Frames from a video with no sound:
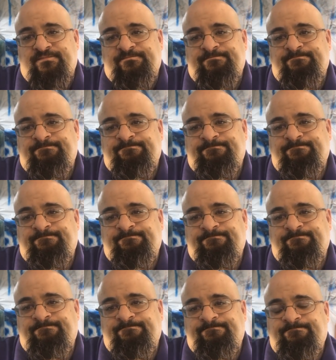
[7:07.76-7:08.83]

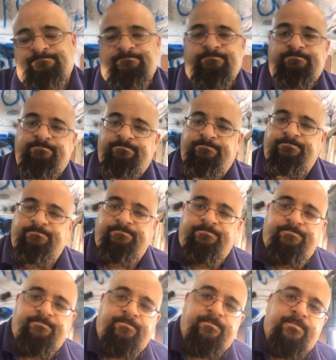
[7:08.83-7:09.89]

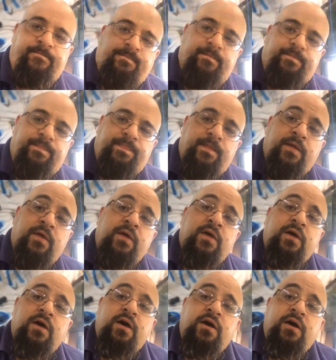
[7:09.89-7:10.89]
Nobody speaks.